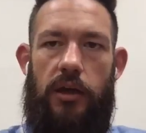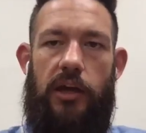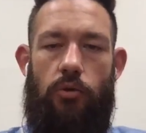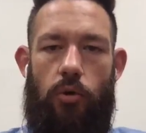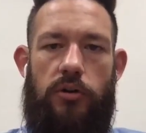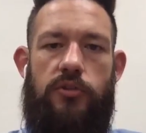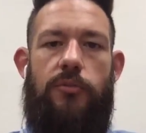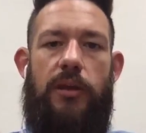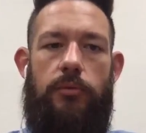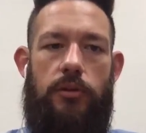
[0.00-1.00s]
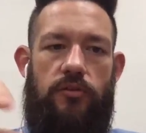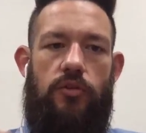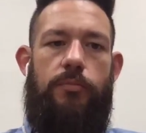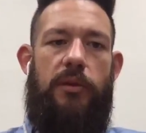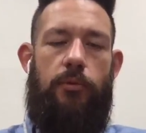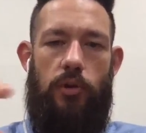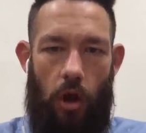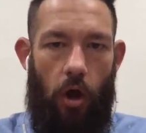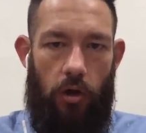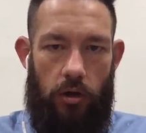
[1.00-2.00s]
in order to be able to sue people at
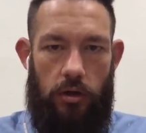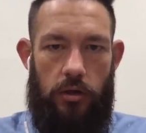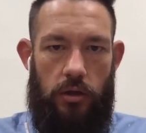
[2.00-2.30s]
all.